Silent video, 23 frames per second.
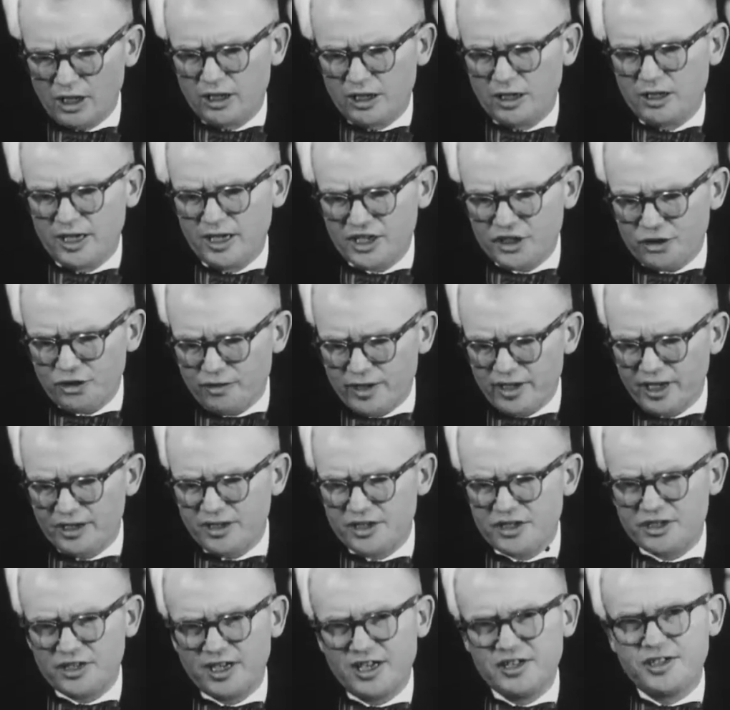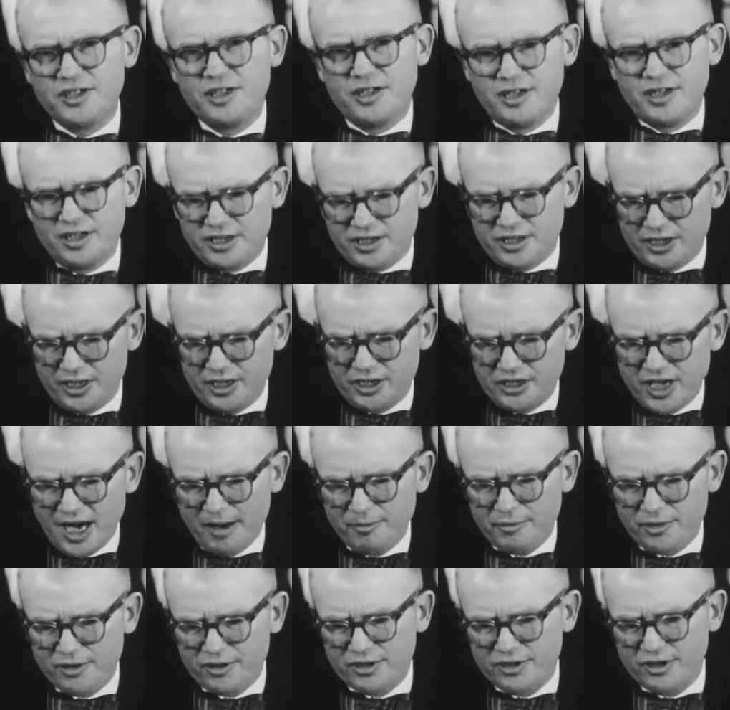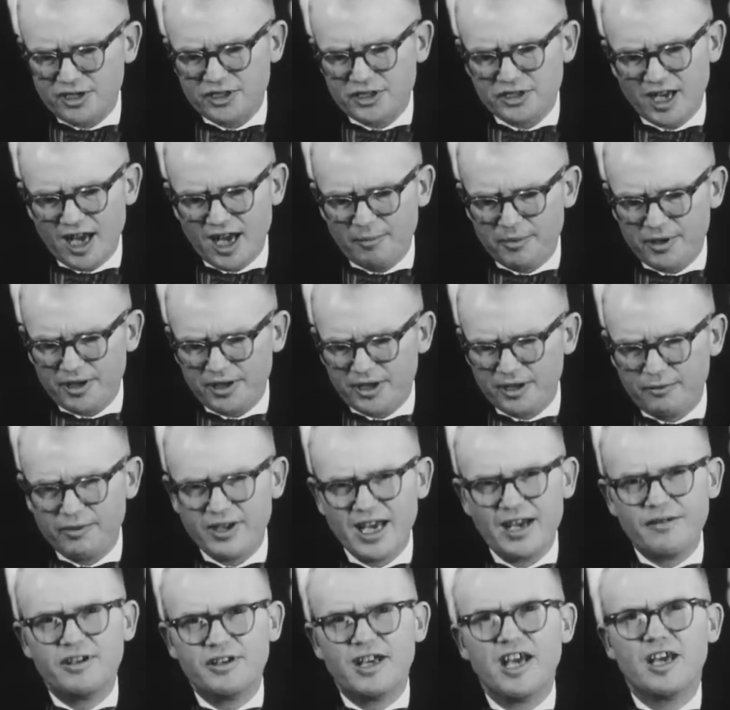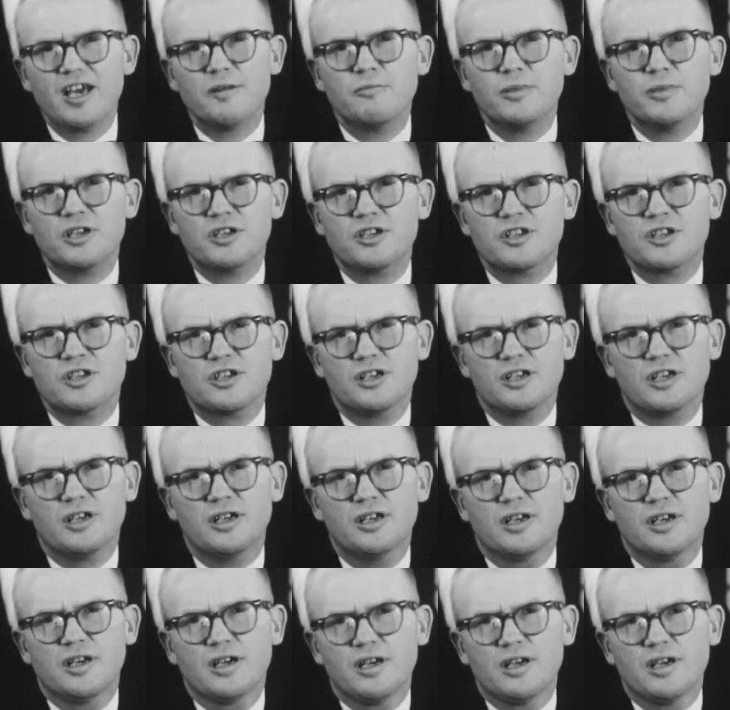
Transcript: uh, lecturing and discussing these uh, chapters and this topic, and we haven't had much uh,